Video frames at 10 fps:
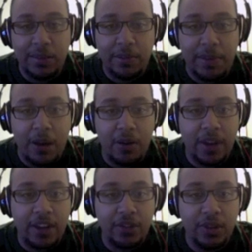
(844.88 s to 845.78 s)
of the power of
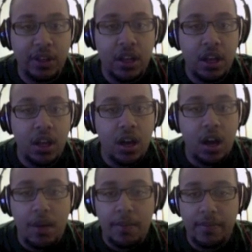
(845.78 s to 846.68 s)
iTween.
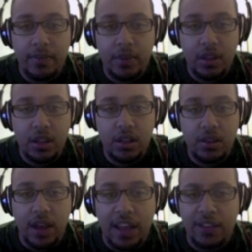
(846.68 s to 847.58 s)
Um,
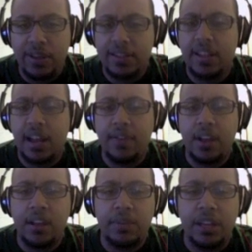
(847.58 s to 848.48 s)
iTween has a lot of
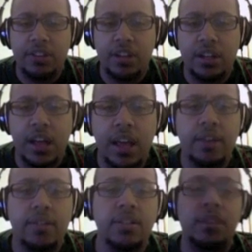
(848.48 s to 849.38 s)
documentation online.
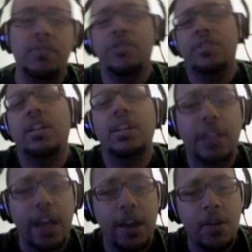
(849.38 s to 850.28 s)
Some they're selling
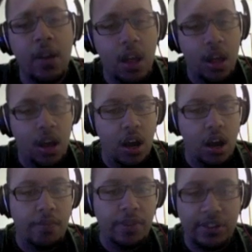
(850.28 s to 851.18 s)
now,
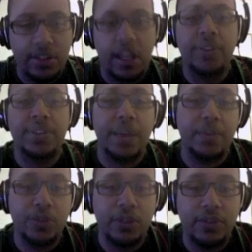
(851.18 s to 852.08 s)
um, but there's a lot of examples
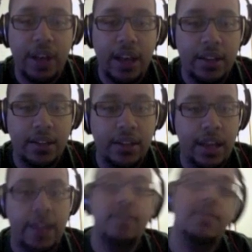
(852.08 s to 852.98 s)
you can find.
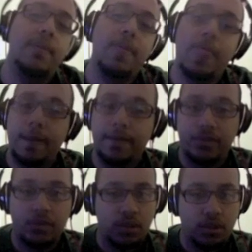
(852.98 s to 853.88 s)
And
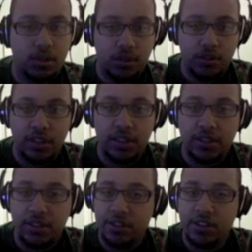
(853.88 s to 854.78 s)
so
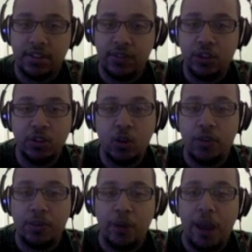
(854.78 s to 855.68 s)
just, just if you just go over the
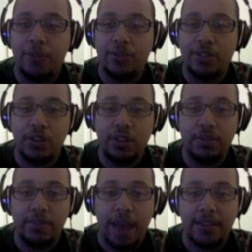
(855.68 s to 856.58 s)
parameters that you can
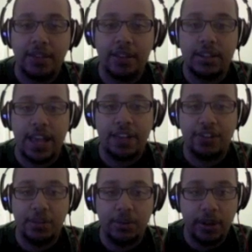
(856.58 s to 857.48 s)
pass into this hash
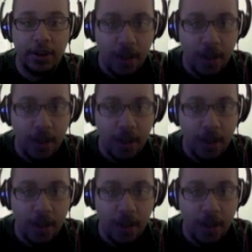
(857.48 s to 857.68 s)
table here,